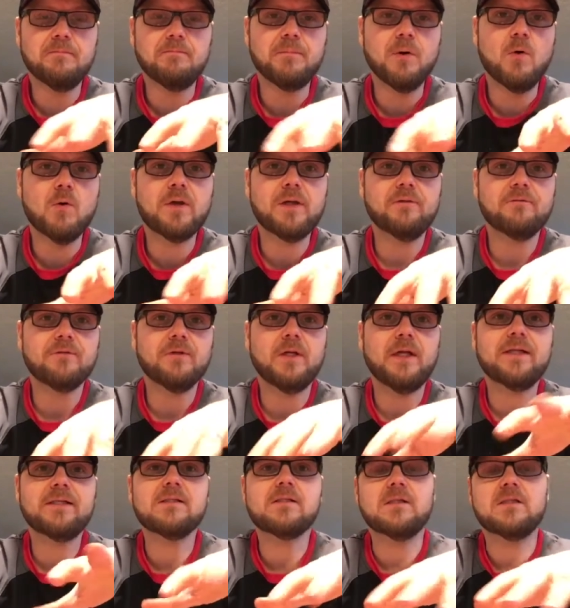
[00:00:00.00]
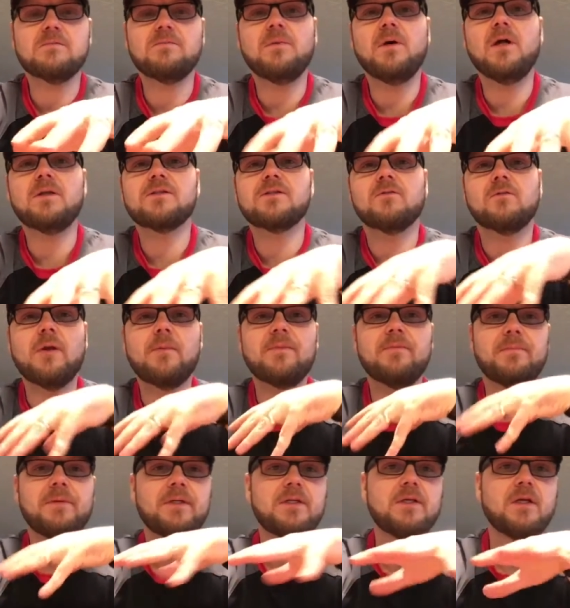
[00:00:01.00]
bulking for like six months I'm
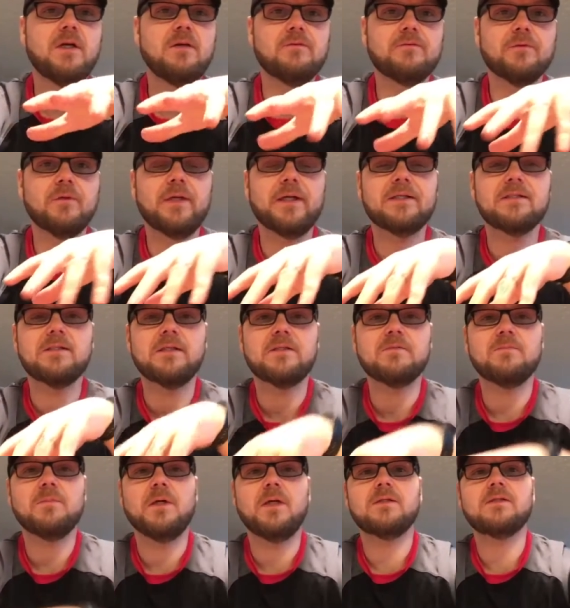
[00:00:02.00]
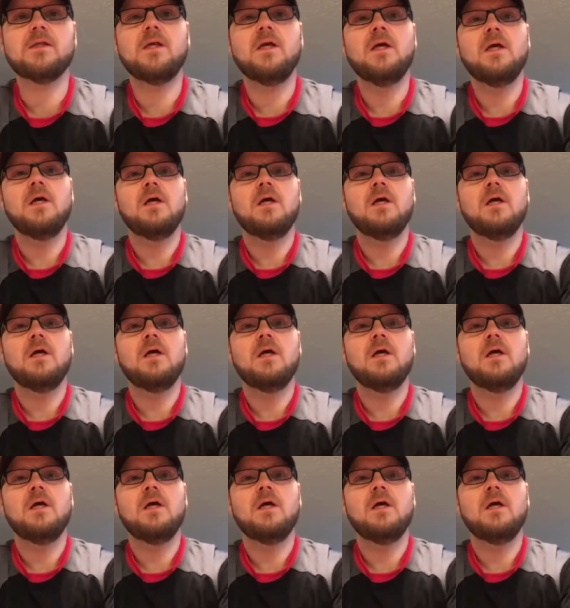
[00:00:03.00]
gonna be cutting for like six months.